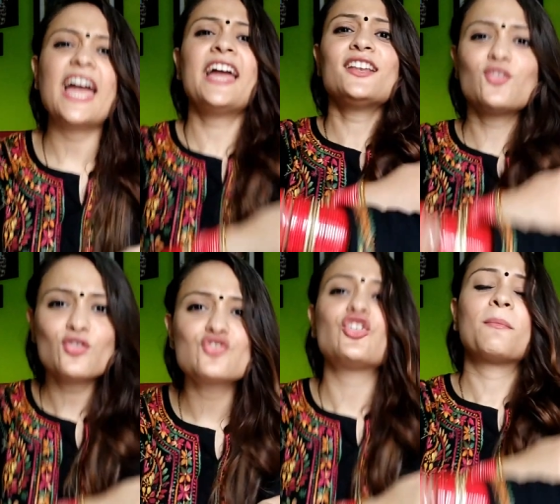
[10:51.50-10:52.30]
and, you
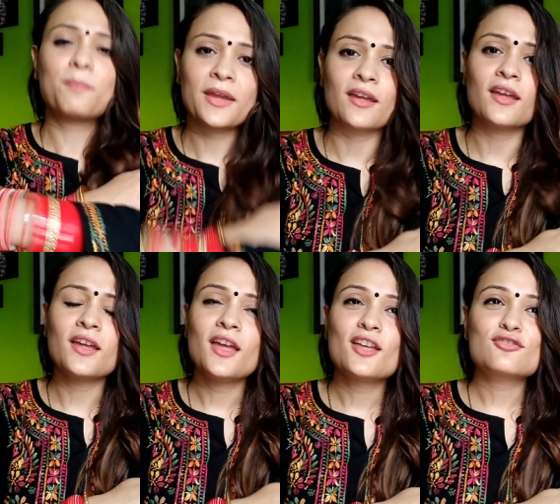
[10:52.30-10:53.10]
know, jumping.
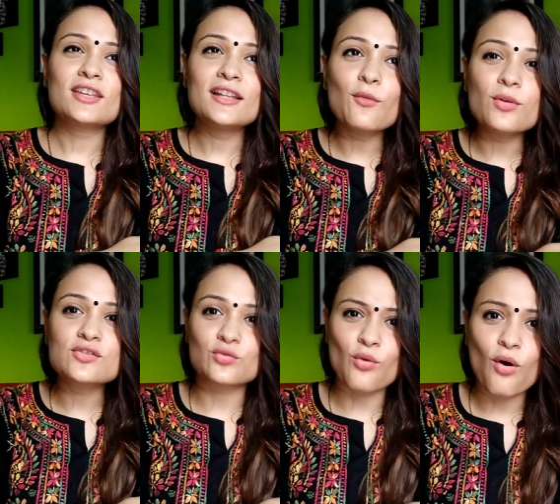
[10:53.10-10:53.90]
So I was like,
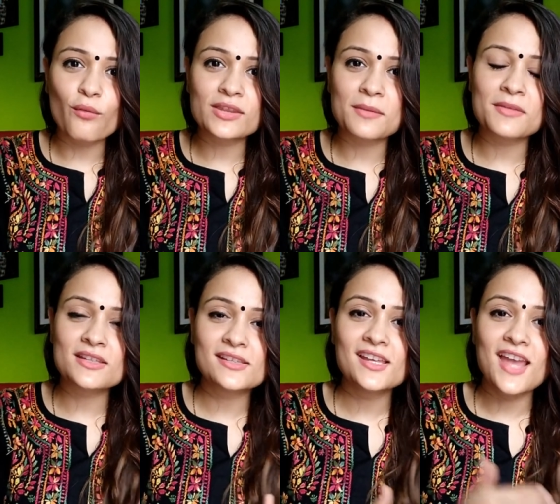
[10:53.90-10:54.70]
what's wrong with him?
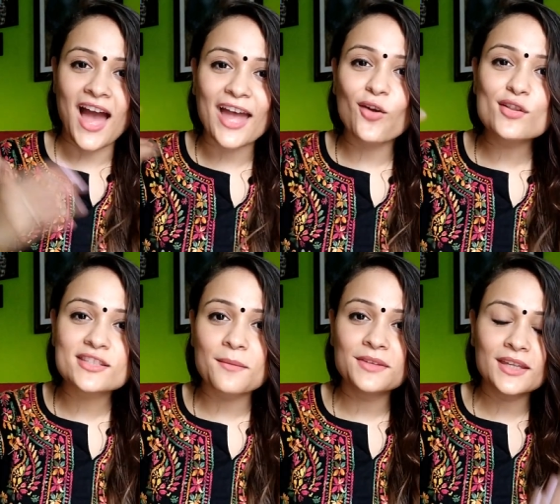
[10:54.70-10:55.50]
Is he high on
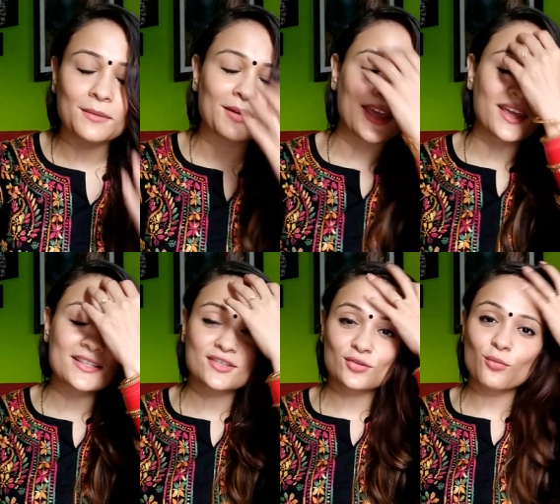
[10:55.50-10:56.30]
something? Like,
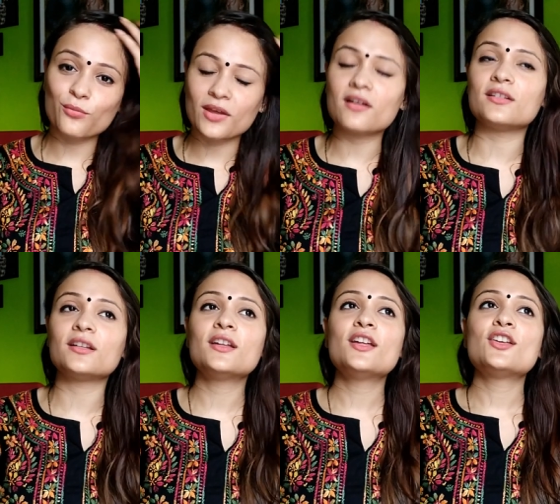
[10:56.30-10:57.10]
it's so weird.
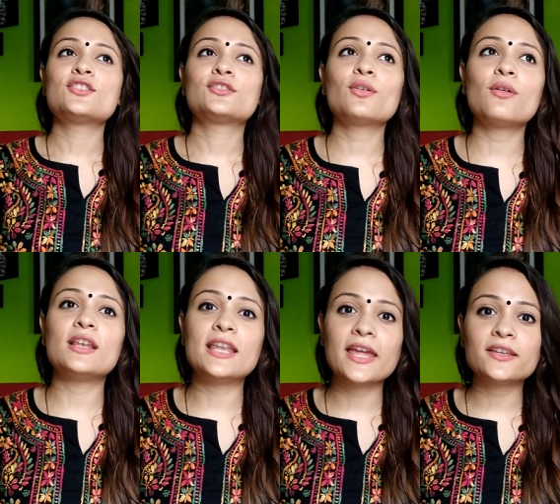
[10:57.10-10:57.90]
So
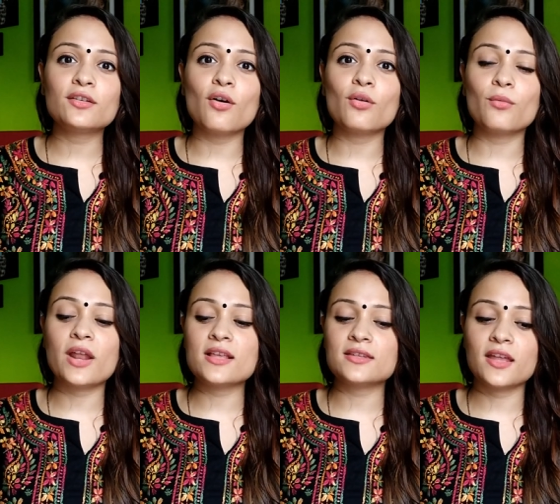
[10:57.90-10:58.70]
later on,
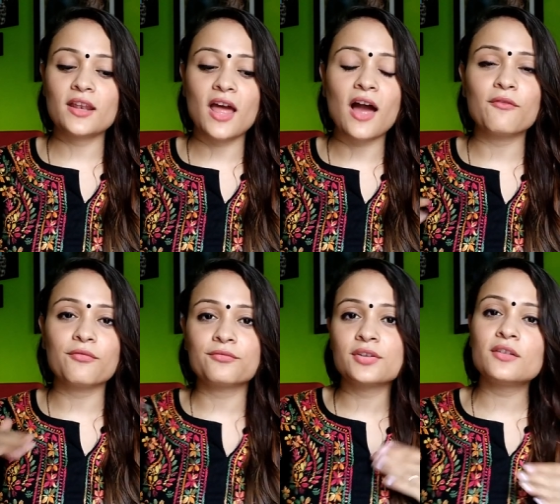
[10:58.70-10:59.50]
what I said,
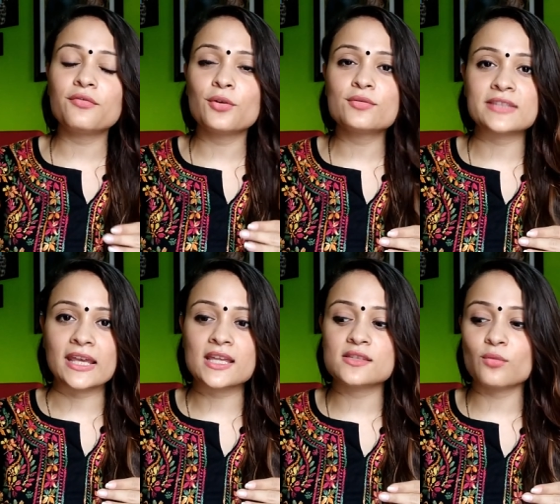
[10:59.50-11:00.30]
after a few
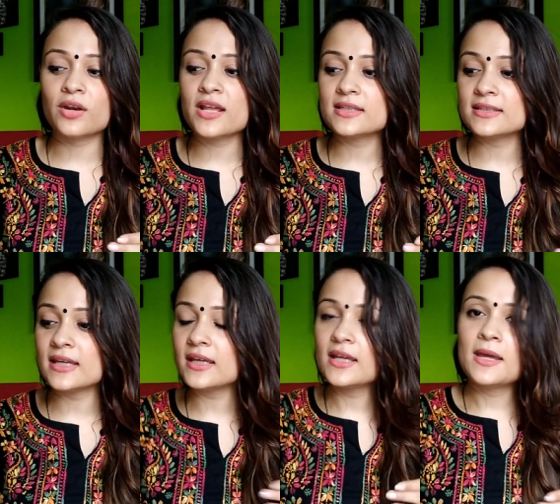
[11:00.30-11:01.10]
seconds, what I
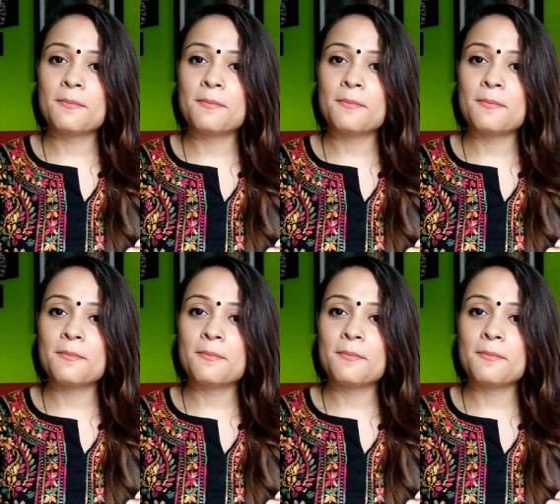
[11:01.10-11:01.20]
see,